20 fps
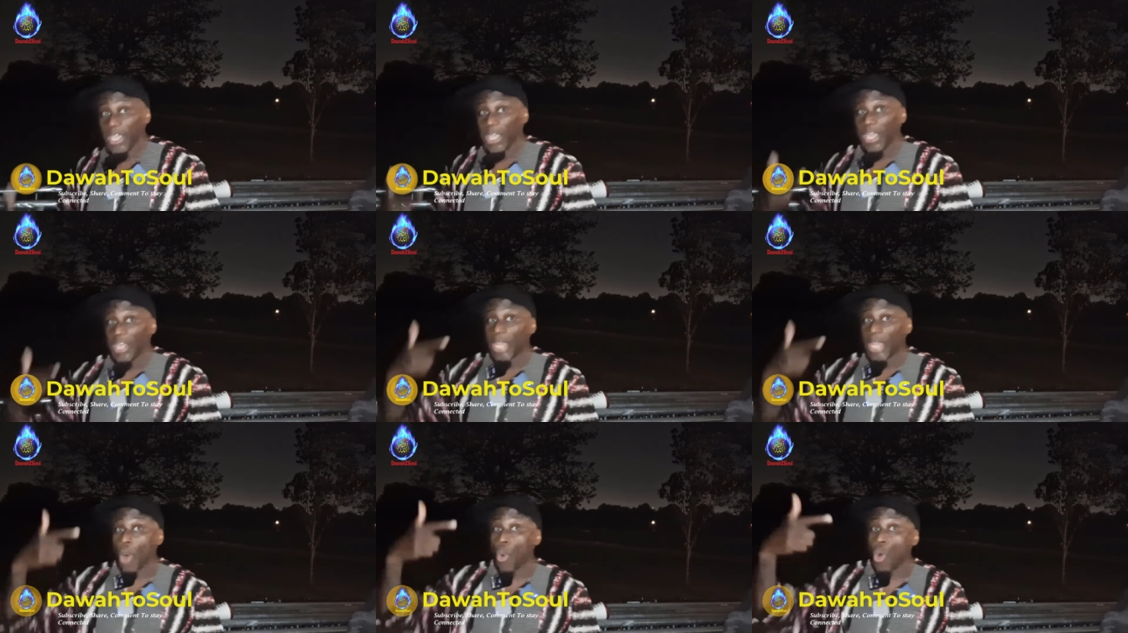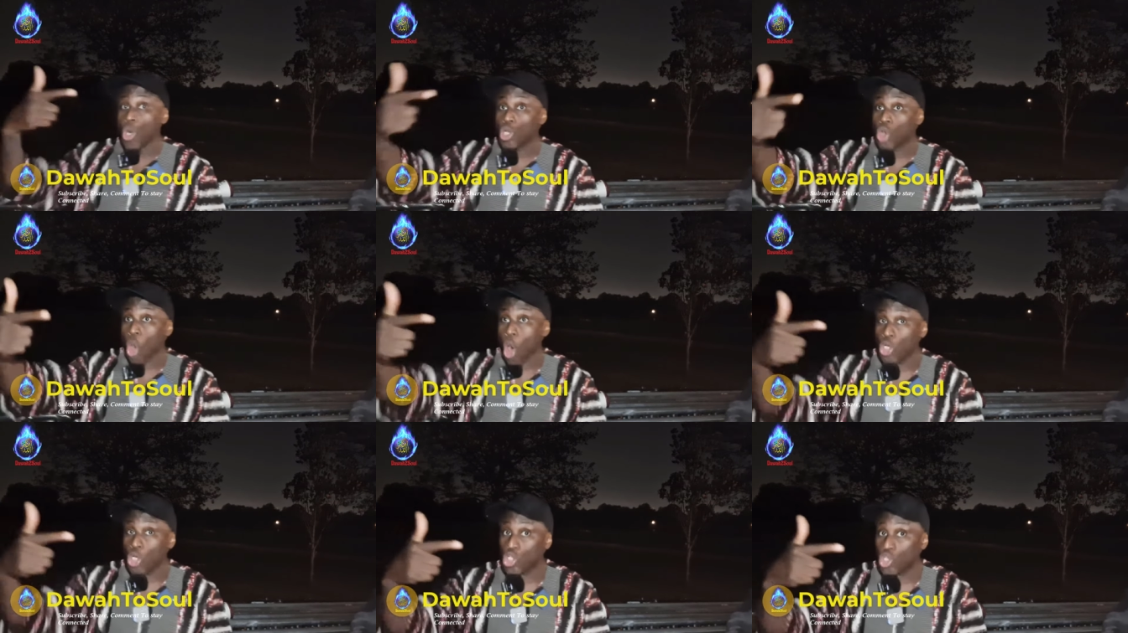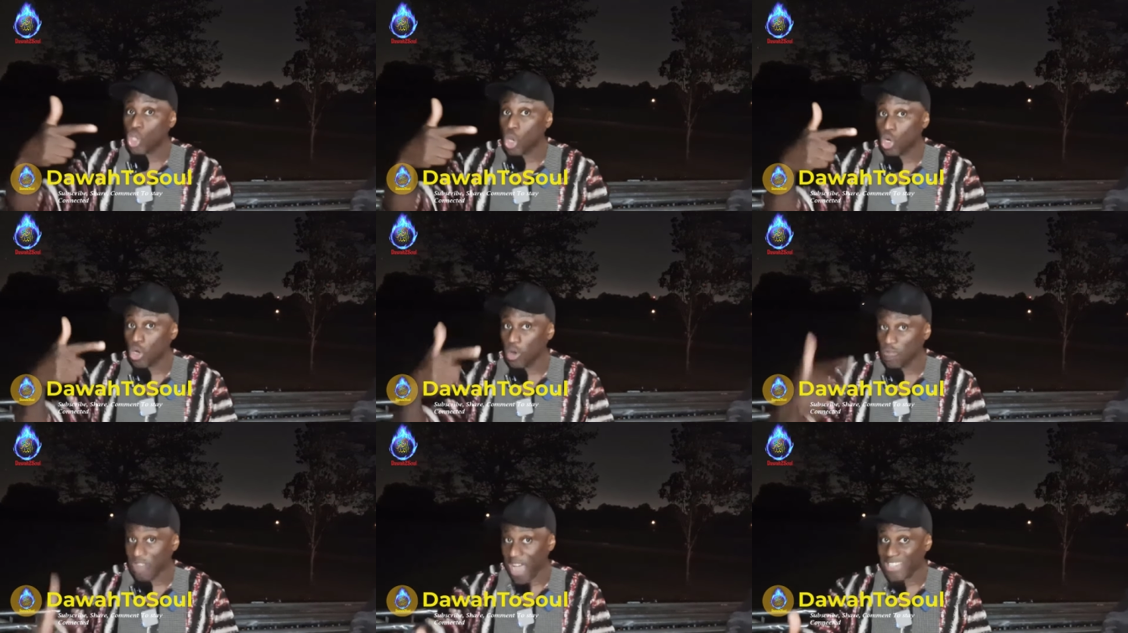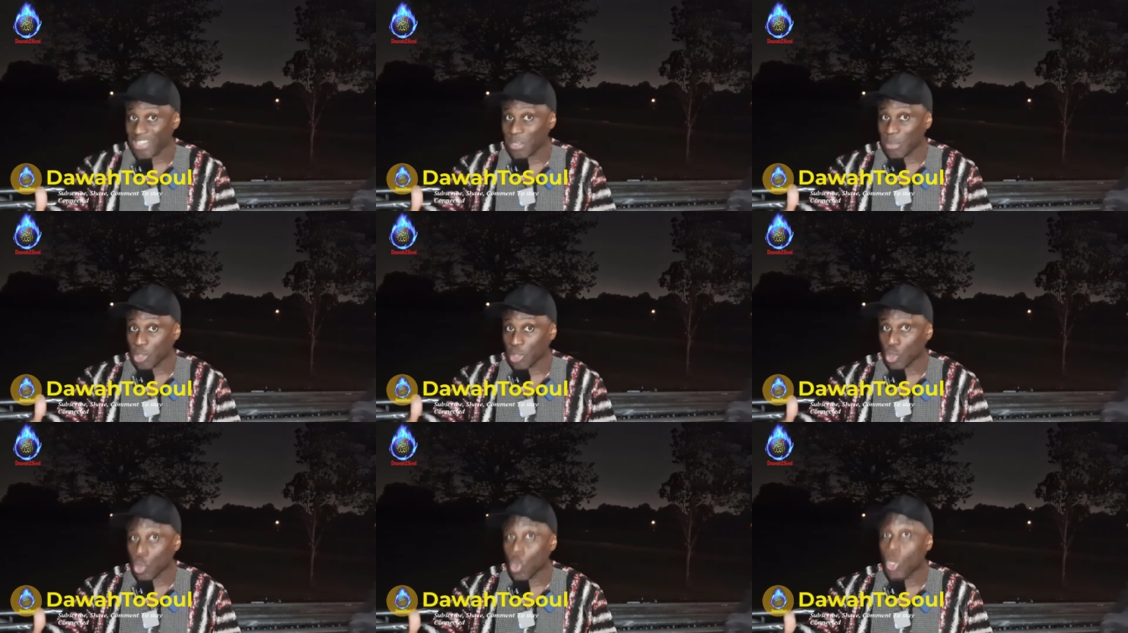they will quote verse number
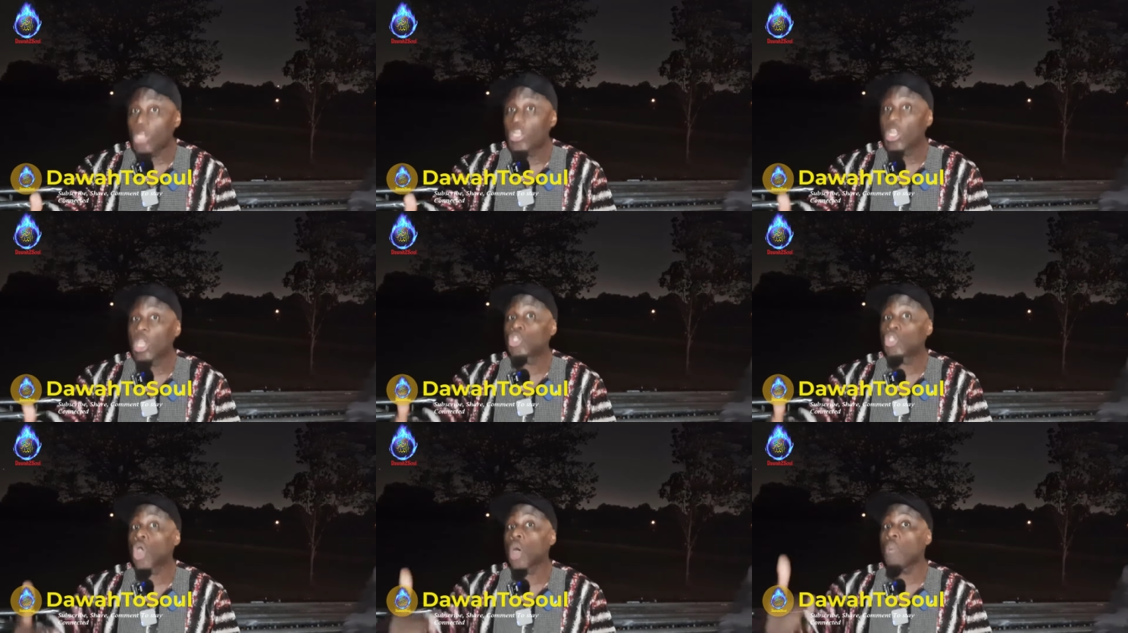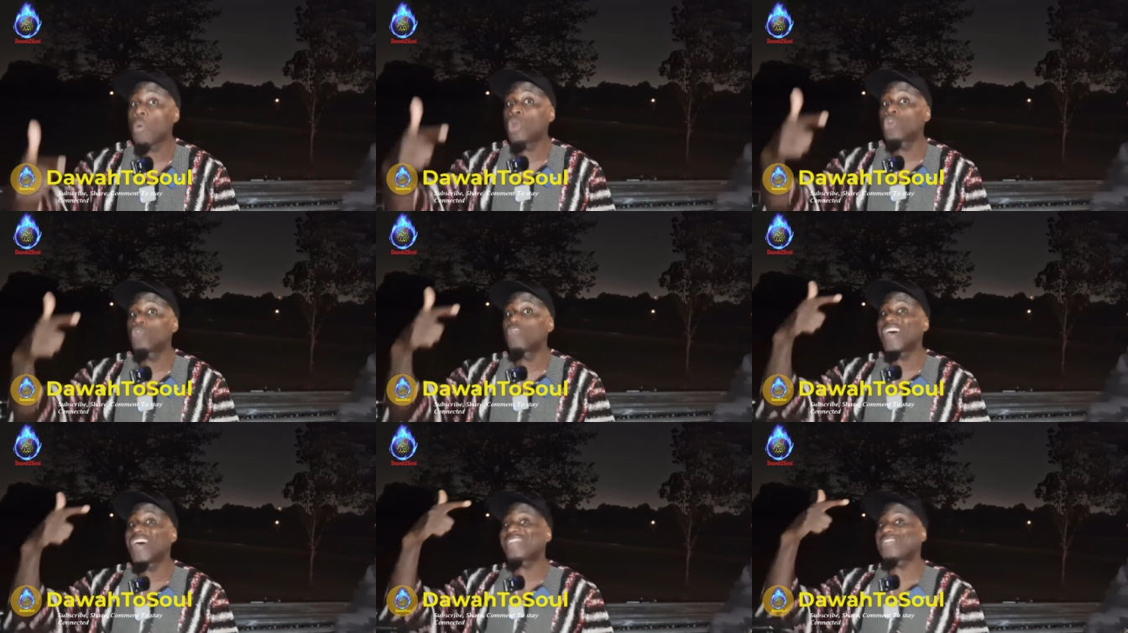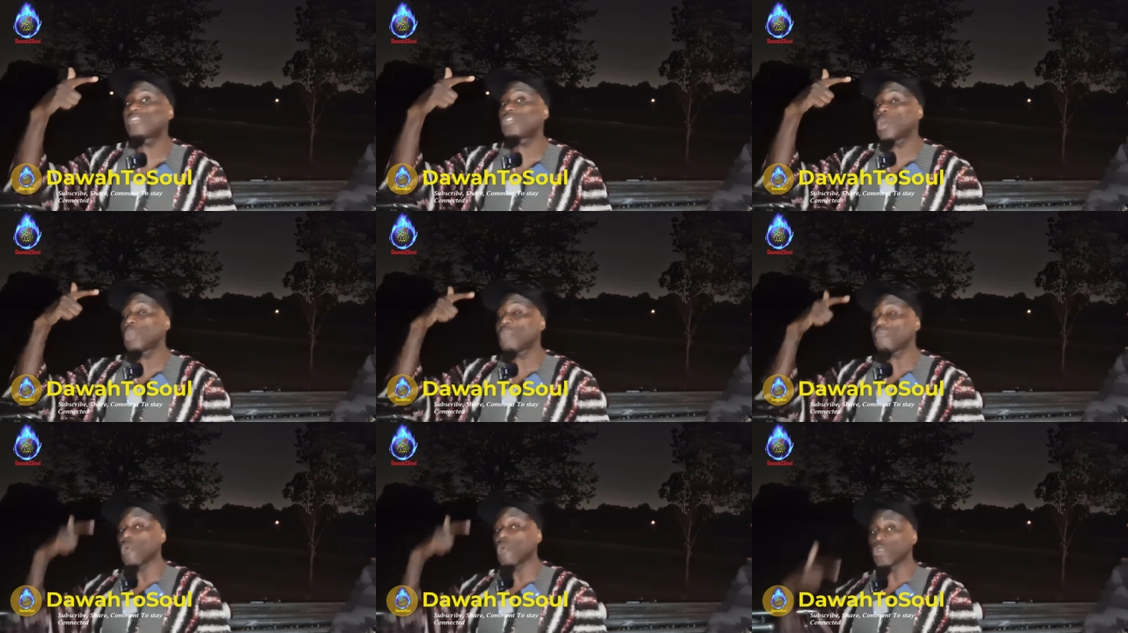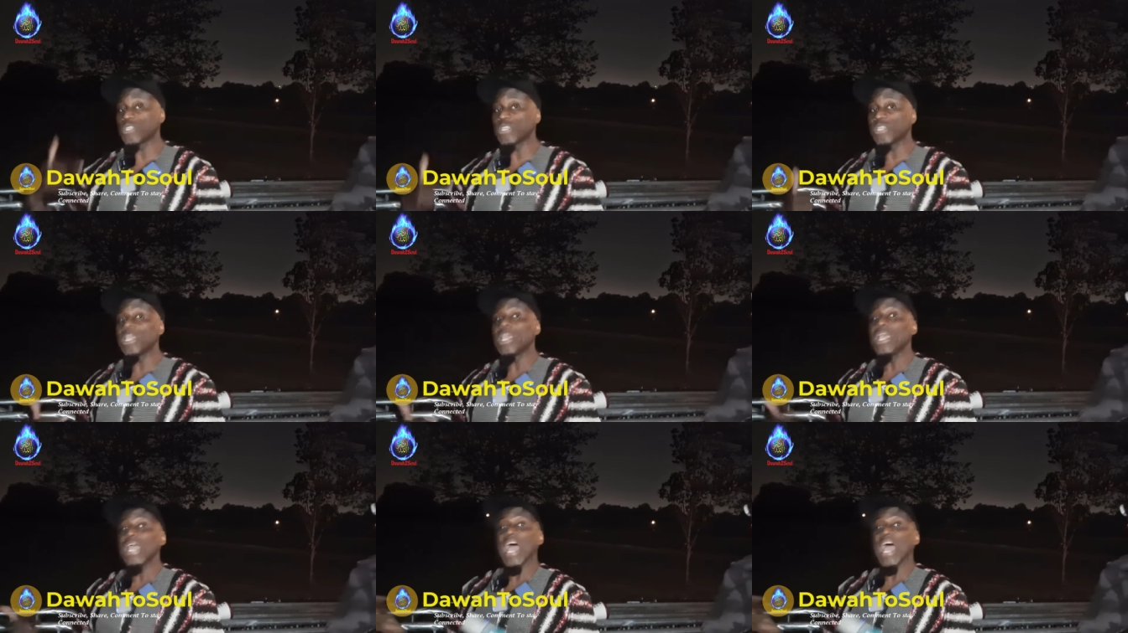two. They jump on to verse number fourteen.